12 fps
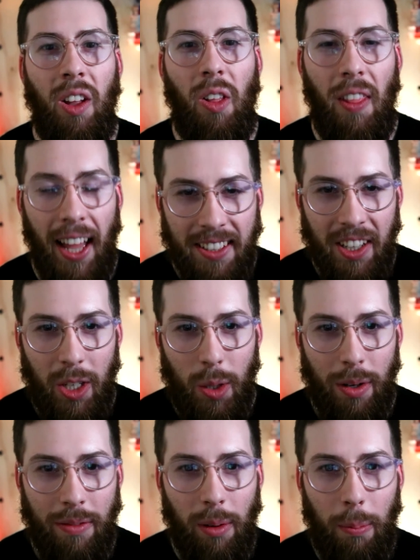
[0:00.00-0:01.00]
That's going to
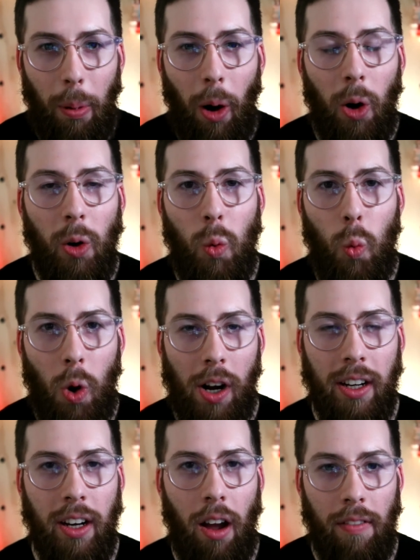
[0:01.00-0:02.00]
do it for part
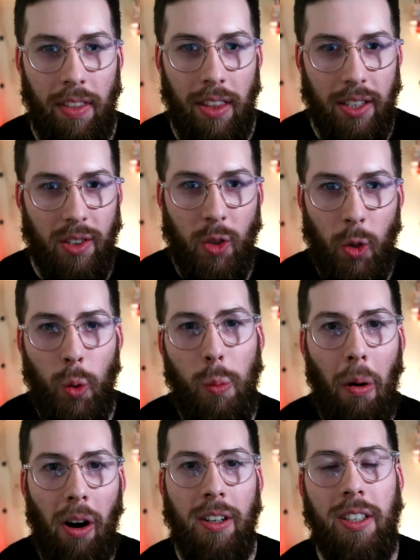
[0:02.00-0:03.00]
1 of this
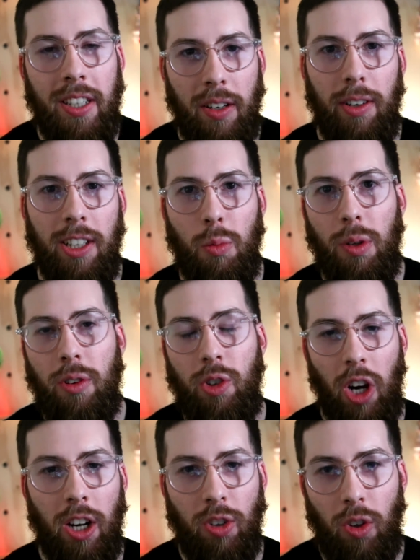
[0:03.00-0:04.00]
2-part series with
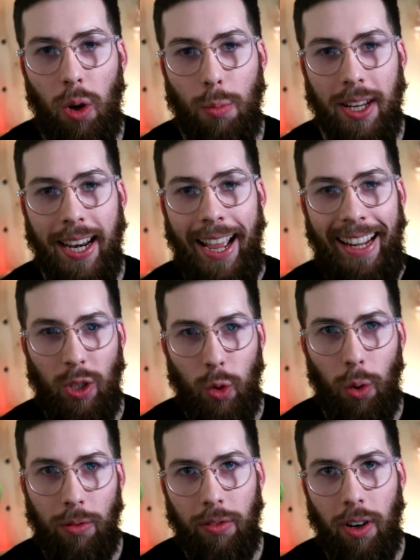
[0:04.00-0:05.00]
Josh Lowman at
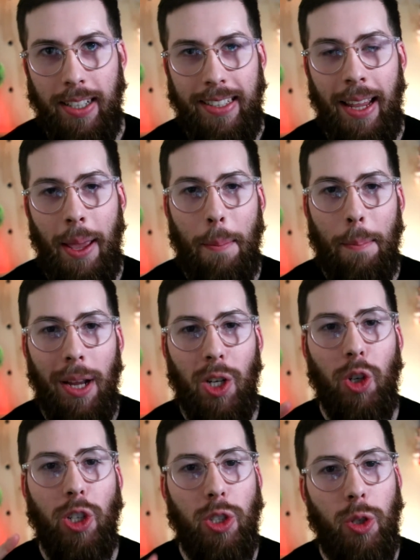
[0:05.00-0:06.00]
Gold Front. Make
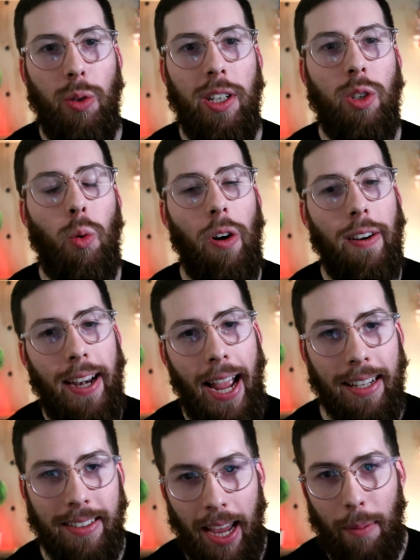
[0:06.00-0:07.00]
sure you tune into our
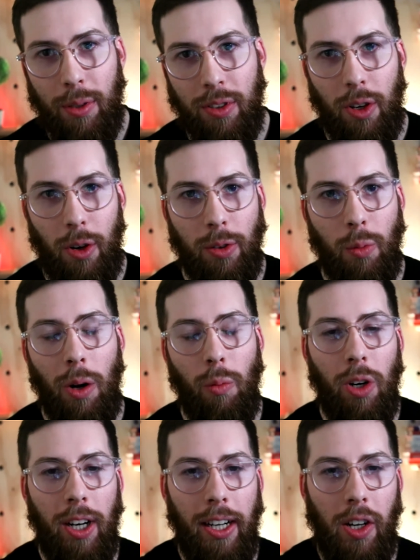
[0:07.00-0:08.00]
next episode where
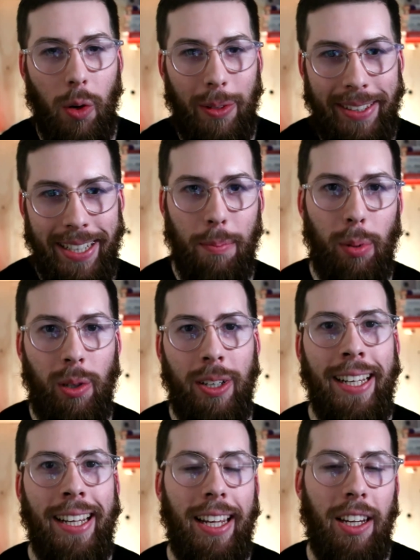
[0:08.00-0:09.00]
we're going to go
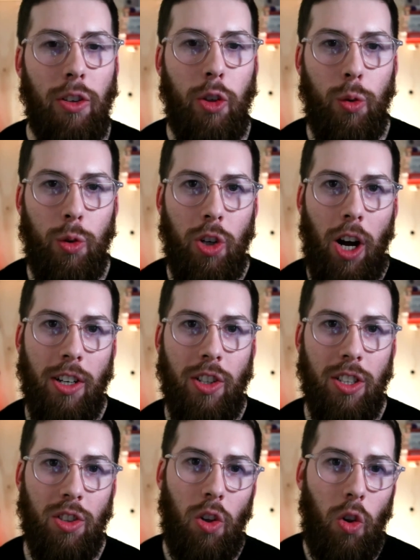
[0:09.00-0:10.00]
deeper into
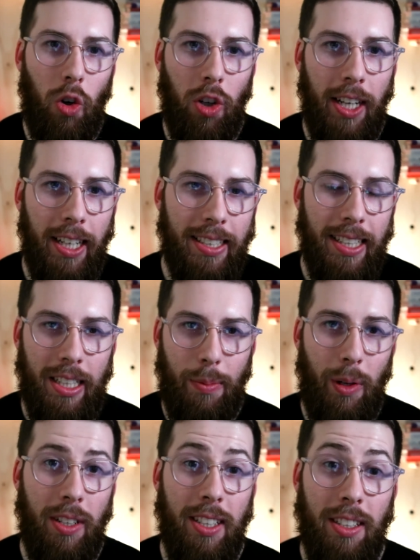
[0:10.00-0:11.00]
Josh's learnings,
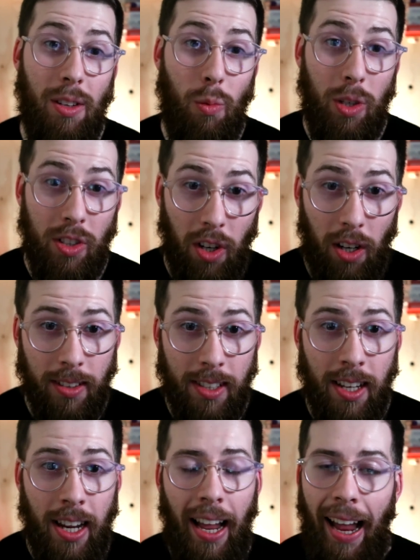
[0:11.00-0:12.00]
experiences, and
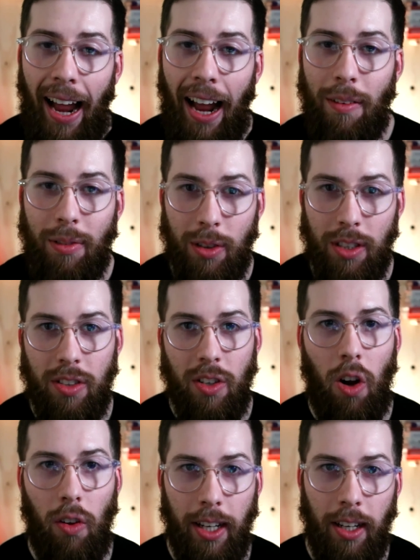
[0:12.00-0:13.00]
results after
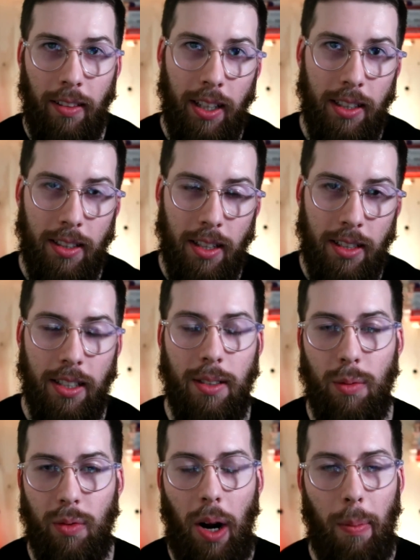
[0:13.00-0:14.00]
installing these
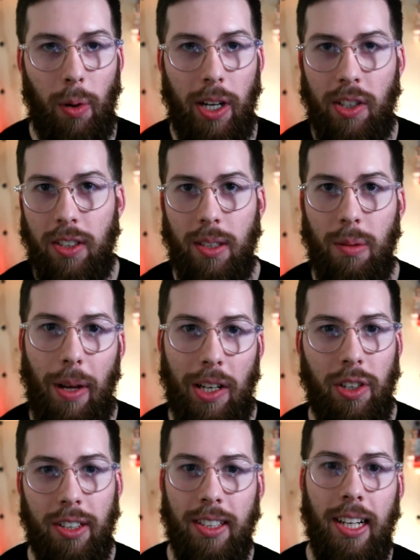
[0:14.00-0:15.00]
systems for operations and
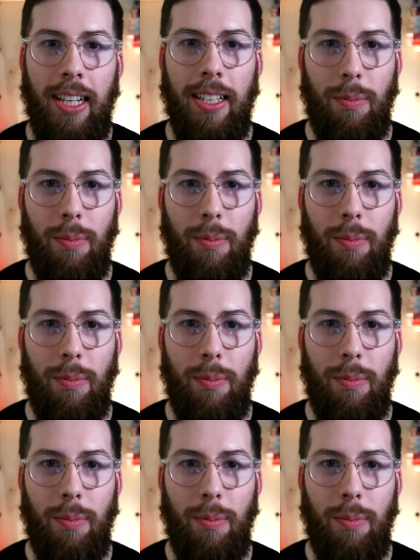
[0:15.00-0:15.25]
metrics in his